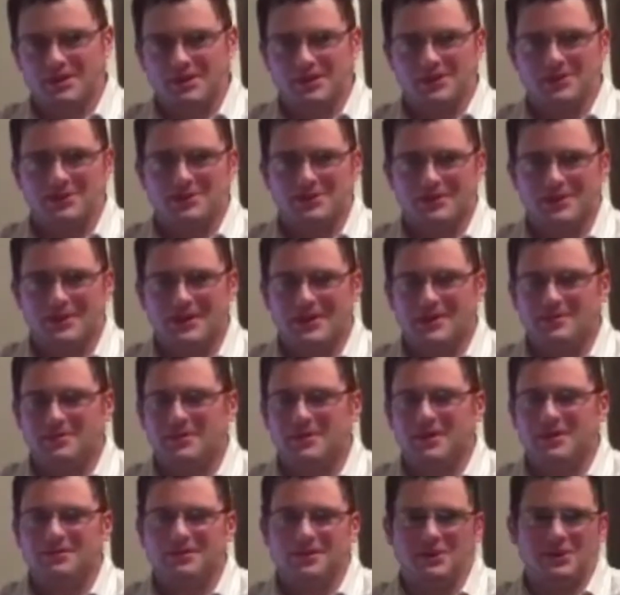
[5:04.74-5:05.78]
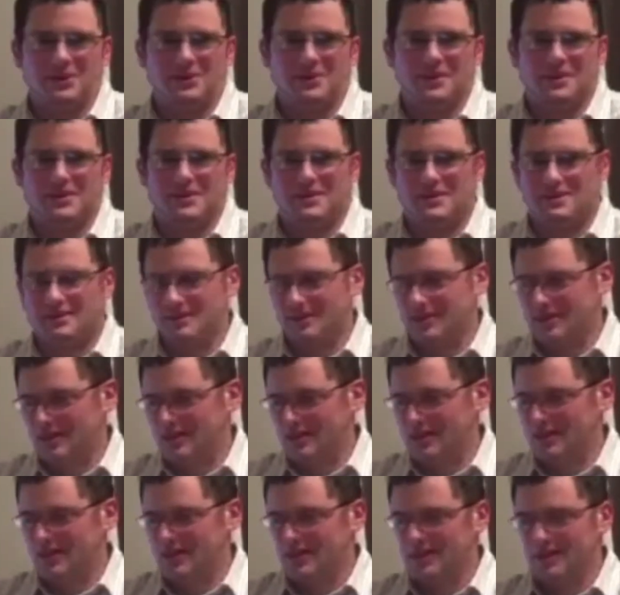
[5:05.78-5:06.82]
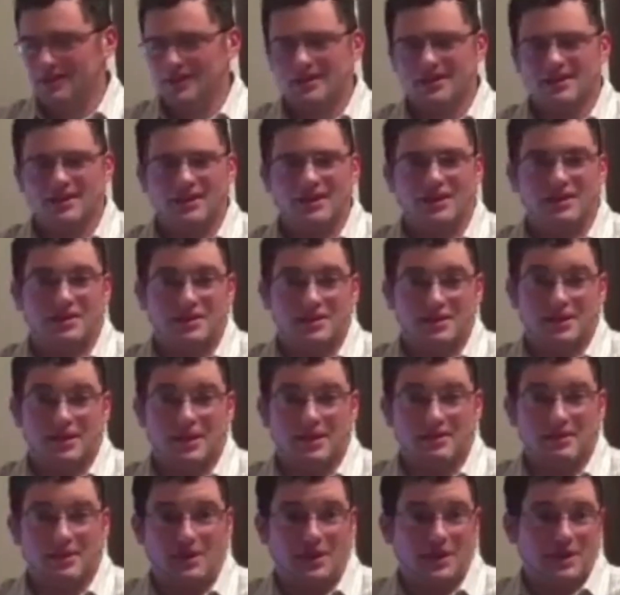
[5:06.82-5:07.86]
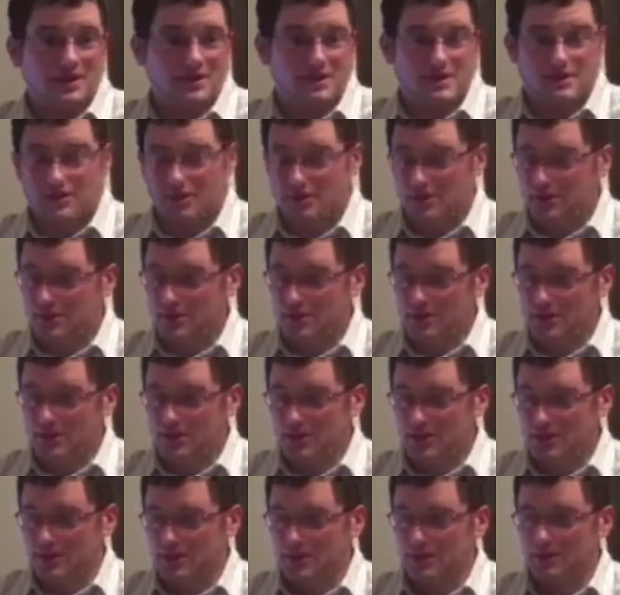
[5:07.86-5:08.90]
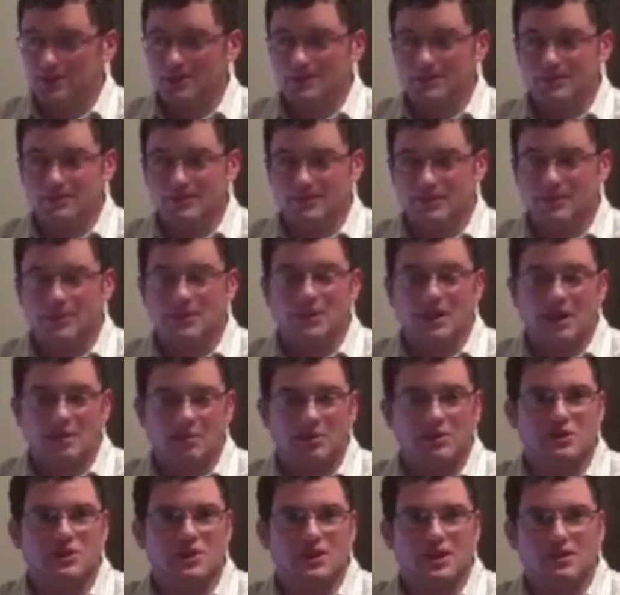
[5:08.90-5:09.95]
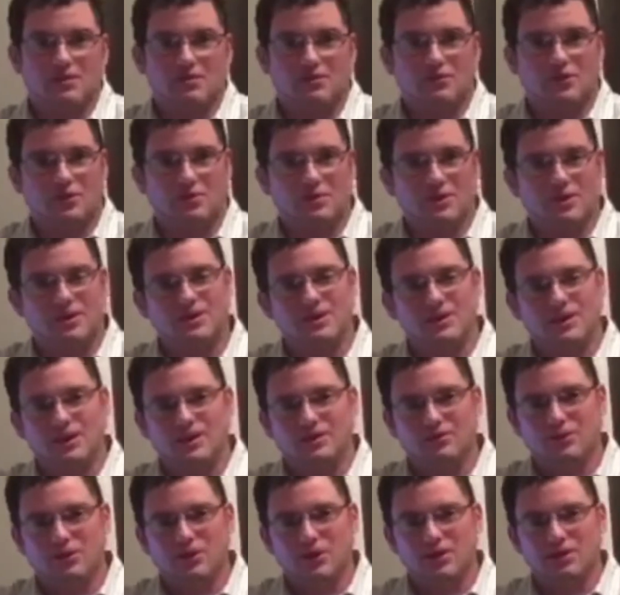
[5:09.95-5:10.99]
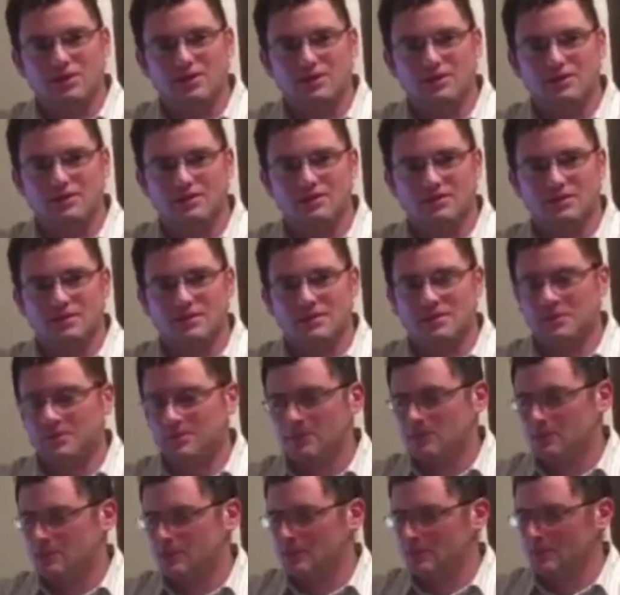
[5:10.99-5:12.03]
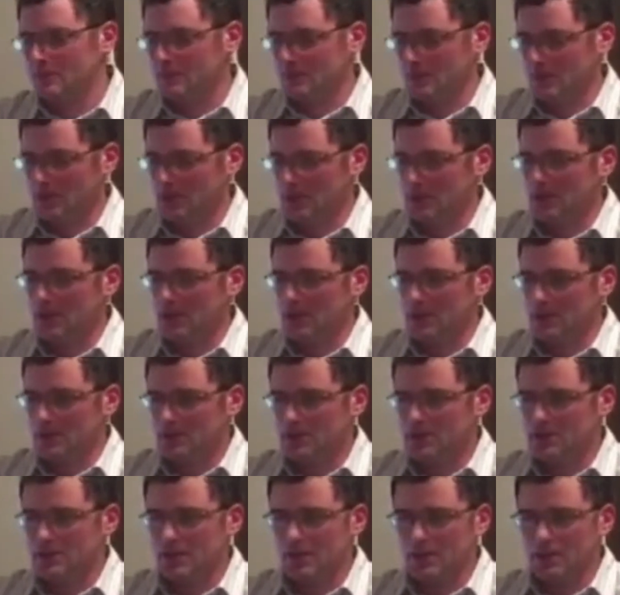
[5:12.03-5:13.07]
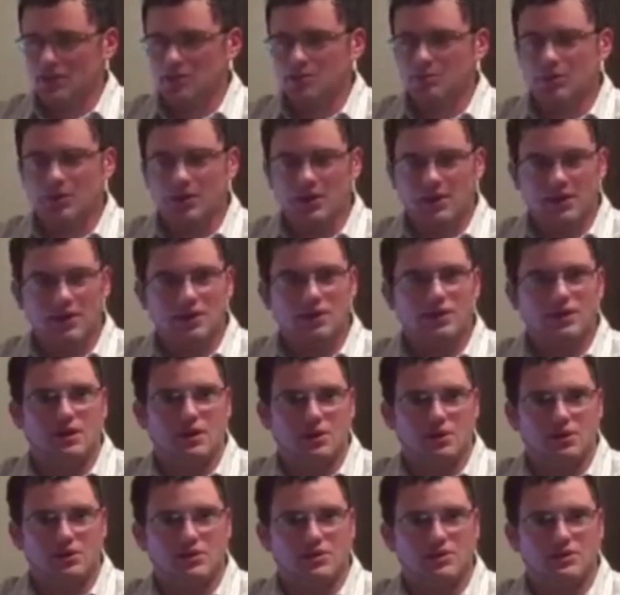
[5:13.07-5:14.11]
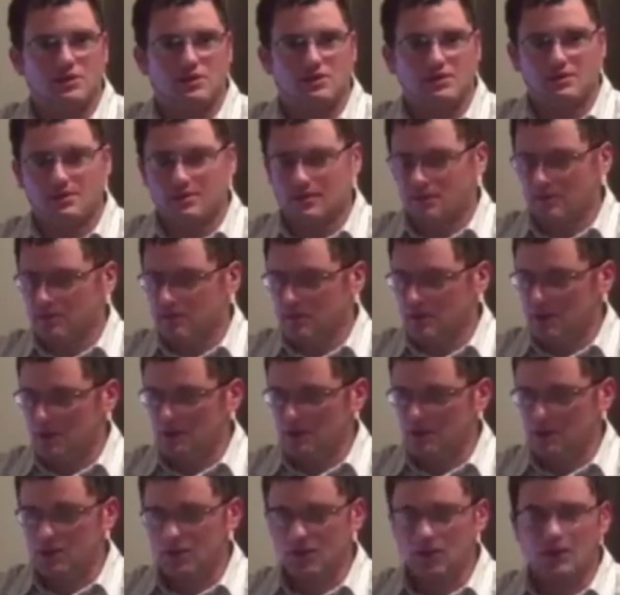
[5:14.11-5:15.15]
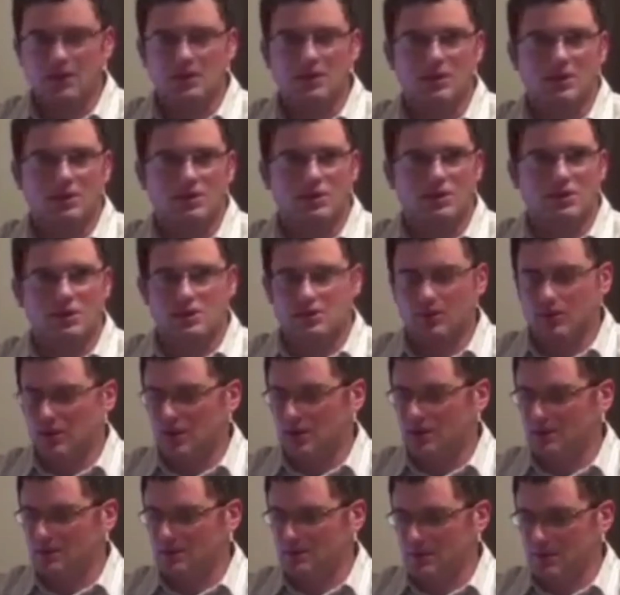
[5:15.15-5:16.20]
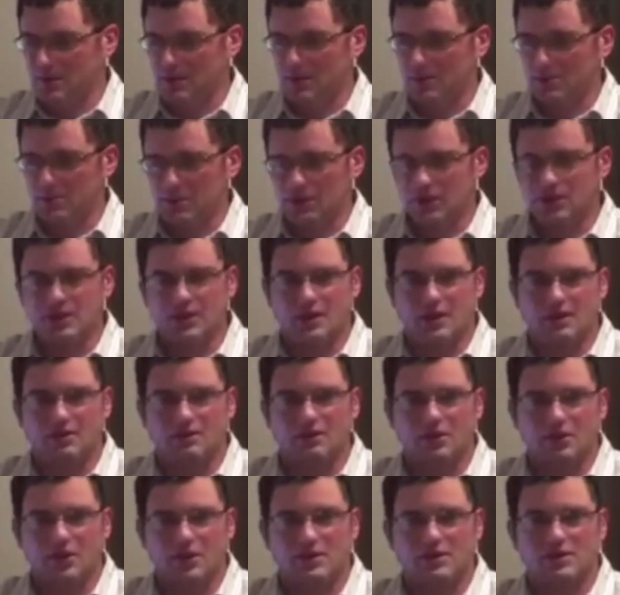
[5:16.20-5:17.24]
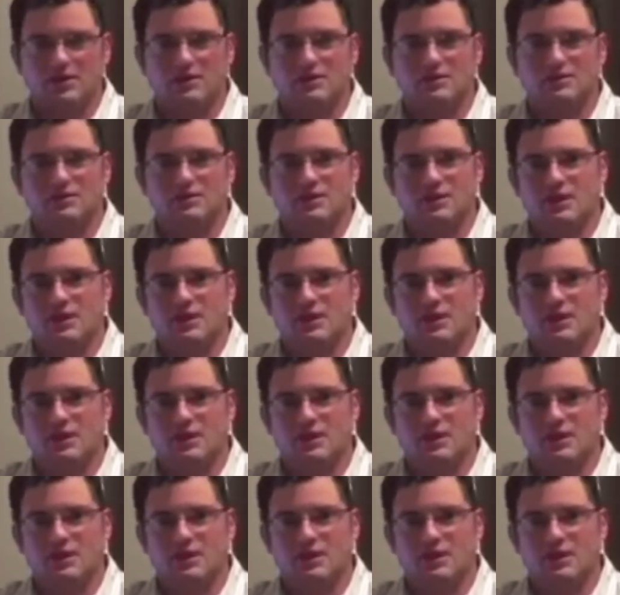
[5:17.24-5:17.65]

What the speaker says: Hello, I'm Kevin Lewis. Today I would like to introduce to you the copper chime for mid to high voice. It is designed to play the notes of the song Ode to Joy in the mid to high voice.